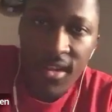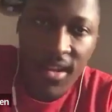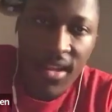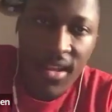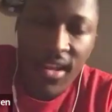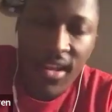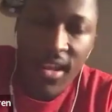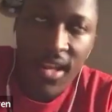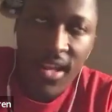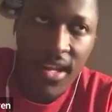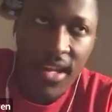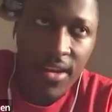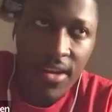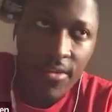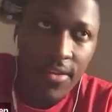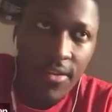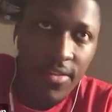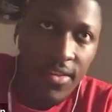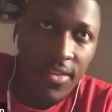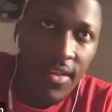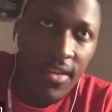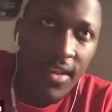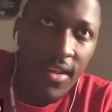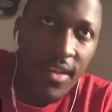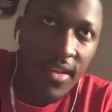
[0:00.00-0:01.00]
and
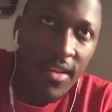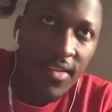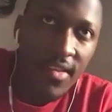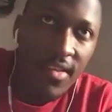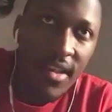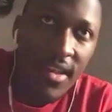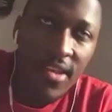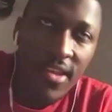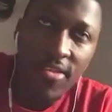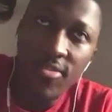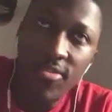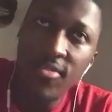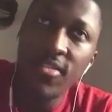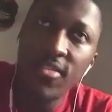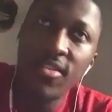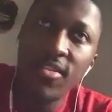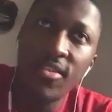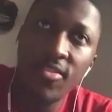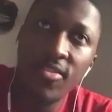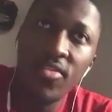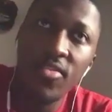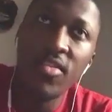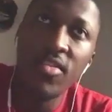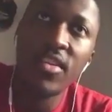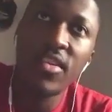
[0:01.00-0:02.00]
everything because I usually
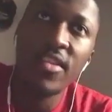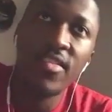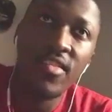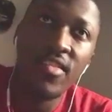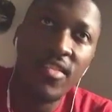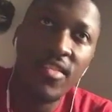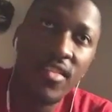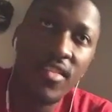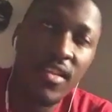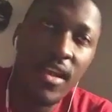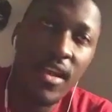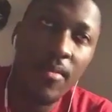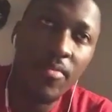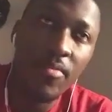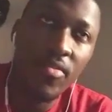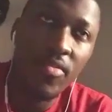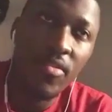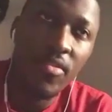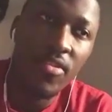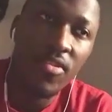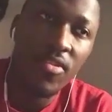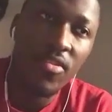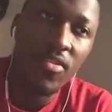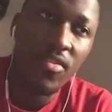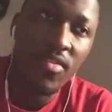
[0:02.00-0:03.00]
don't see this as a
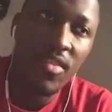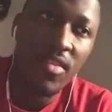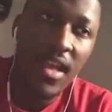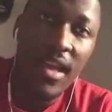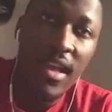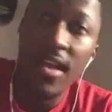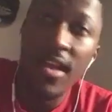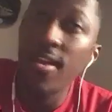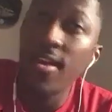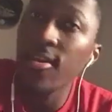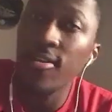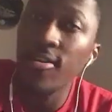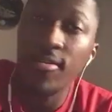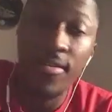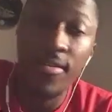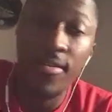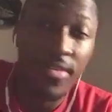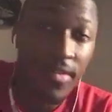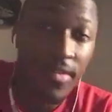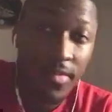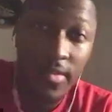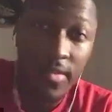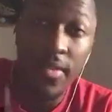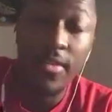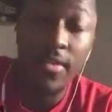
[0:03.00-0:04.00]
competition because I can go at
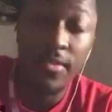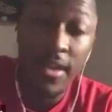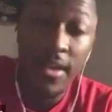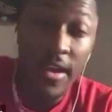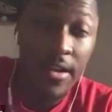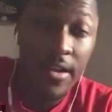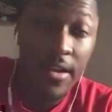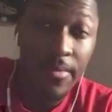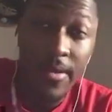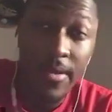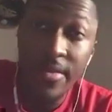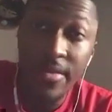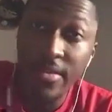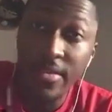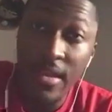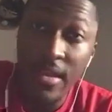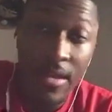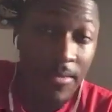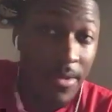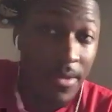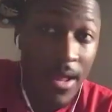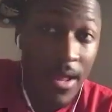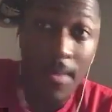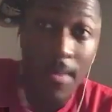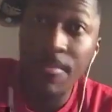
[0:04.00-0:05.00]
this all night about that,
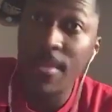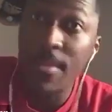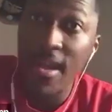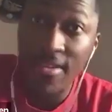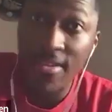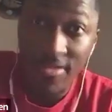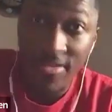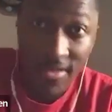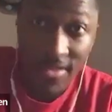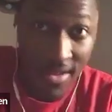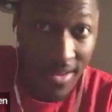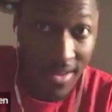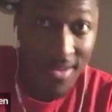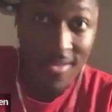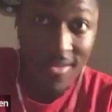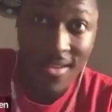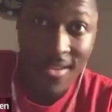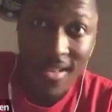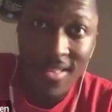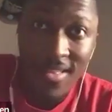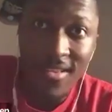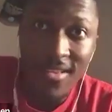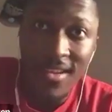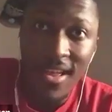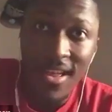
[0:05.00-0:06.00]
but I'm not trying to do
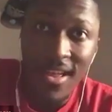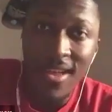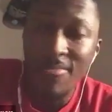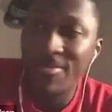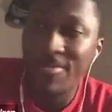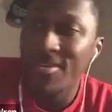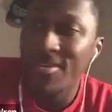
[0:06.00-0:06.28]
that tonight.